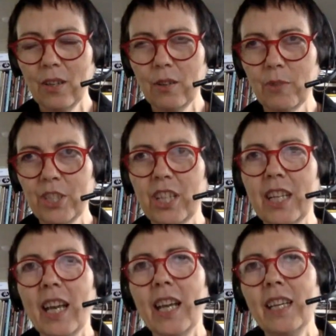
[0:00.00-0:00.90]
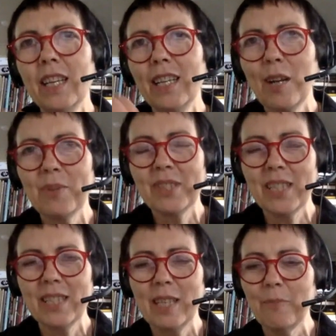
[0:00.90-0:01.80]
which again
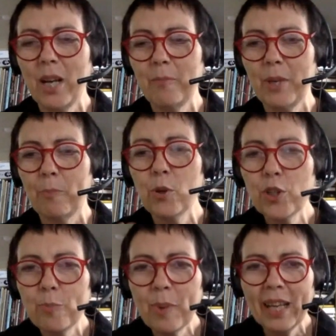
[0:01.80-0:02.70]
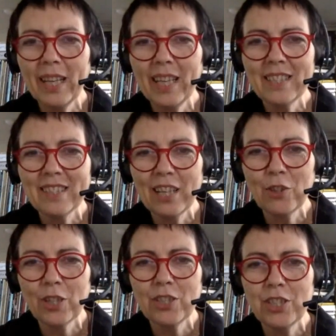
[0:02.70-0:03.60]
encompasses, it might be a pushback against
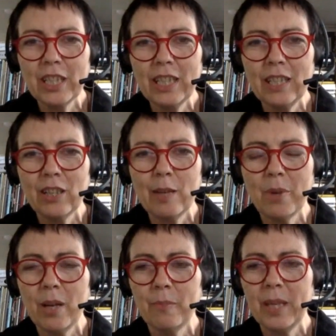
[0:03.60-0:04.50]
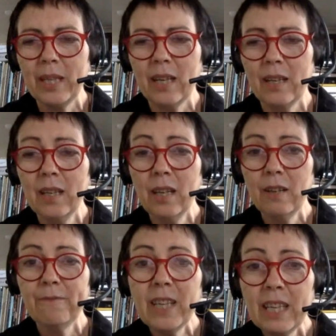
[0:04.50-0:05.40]
technology, it might be a
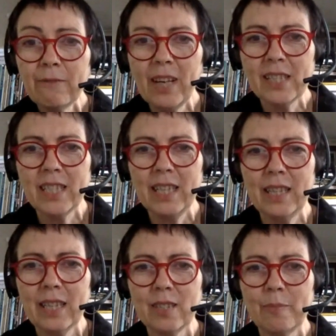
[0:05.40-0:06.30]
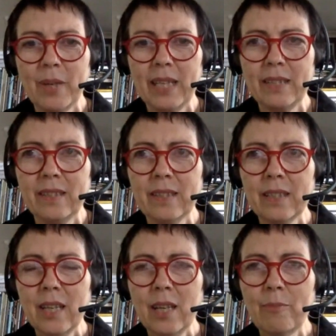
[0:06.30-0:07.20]
fear factor in that space,
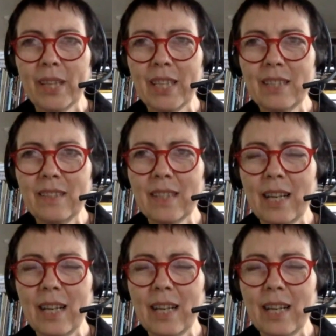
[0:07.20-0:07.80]
but there's